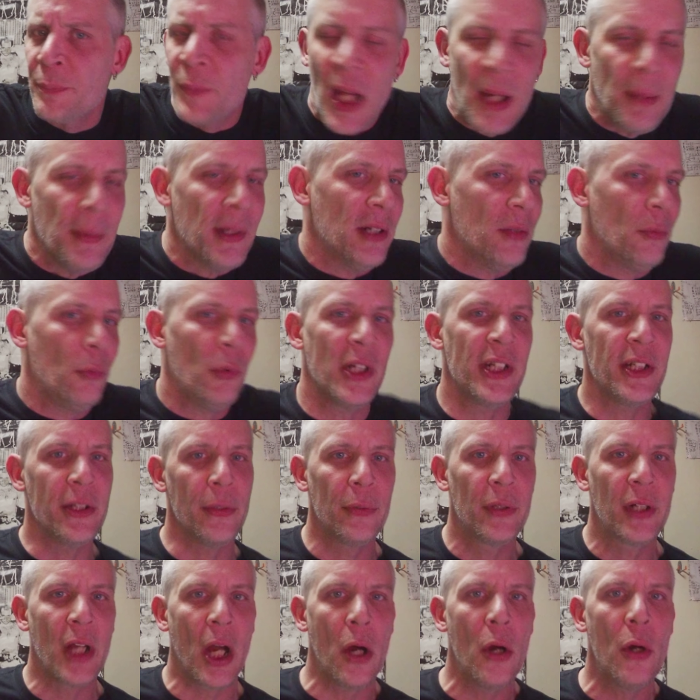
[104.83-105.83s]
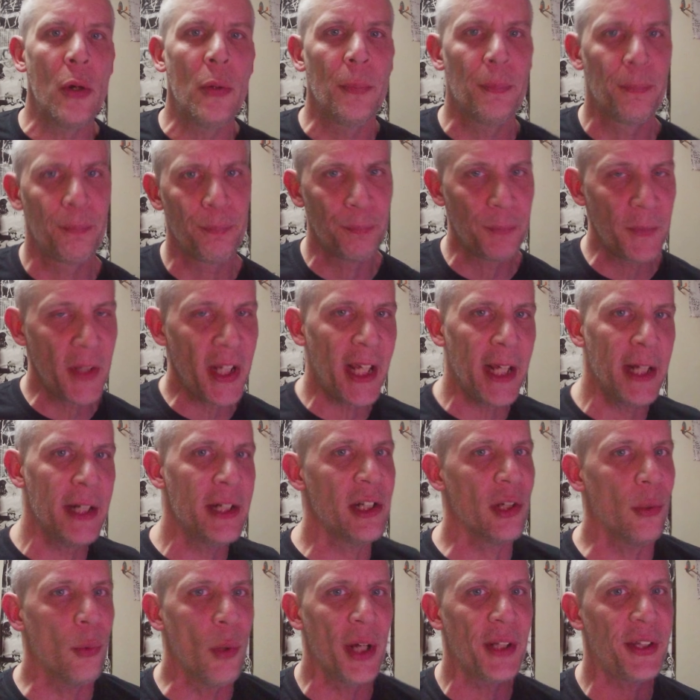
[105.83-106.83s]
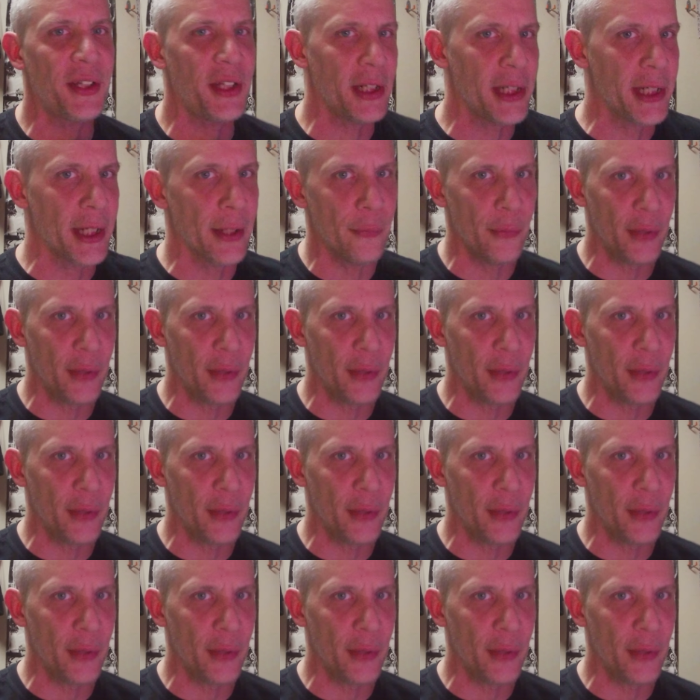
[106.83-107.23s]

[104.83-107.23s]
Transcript: I mean, when you go into what the